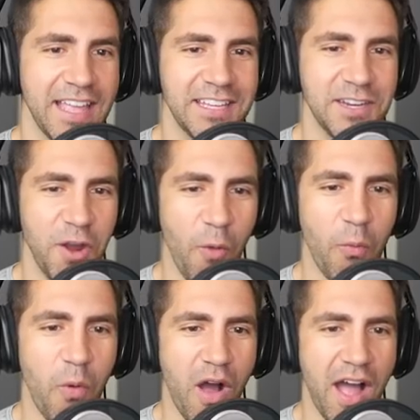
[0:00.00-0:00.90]
And you know
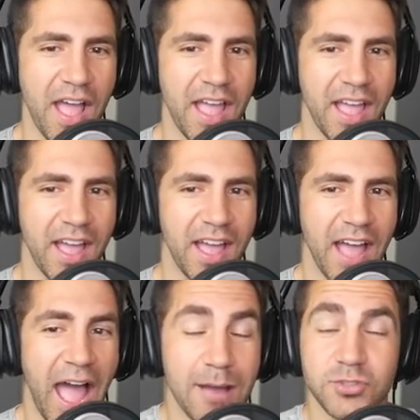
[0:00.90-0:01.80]
what?
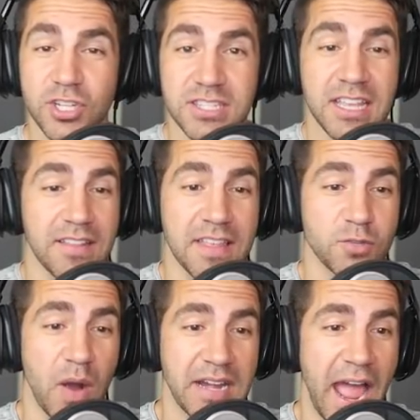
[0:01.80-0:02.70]
I'm just thinking of this
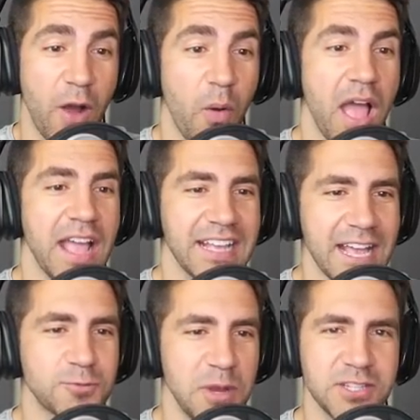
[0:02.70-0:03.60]
right now.
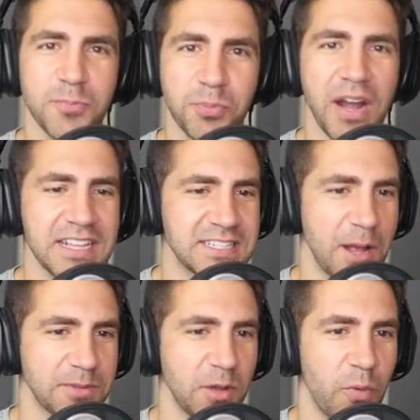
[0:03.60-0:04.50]
Guys, we should bring
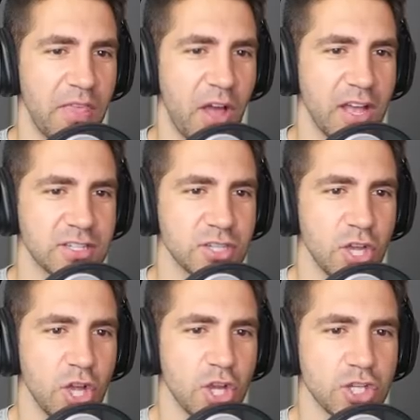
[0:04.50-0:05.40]
something with us.
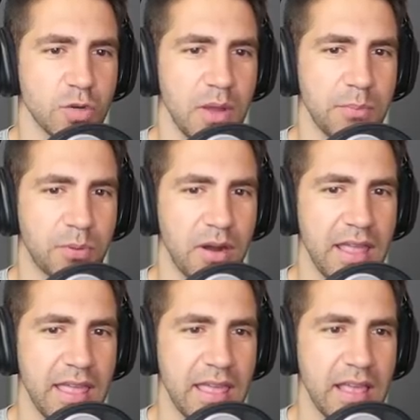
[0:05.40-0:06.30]
Should we
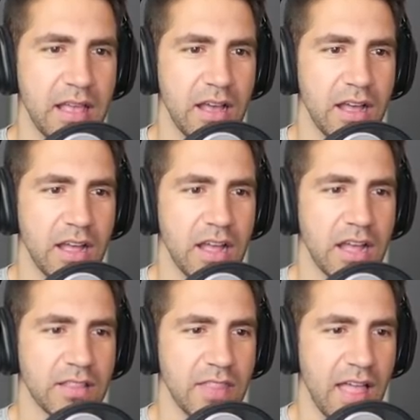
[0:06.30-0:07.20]
bring,
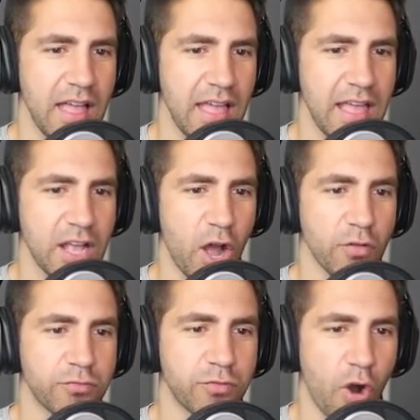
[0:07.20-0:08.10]
like, a
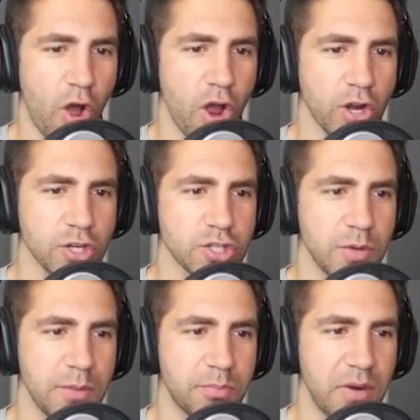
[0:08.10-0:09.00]
frog? Or should
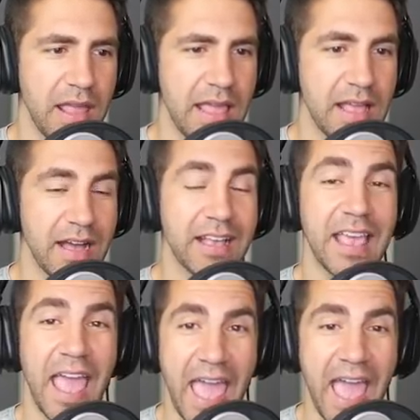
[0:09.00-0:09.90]
we bring a
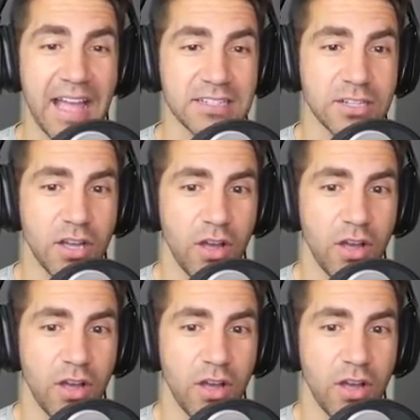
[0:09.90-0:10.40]
cat?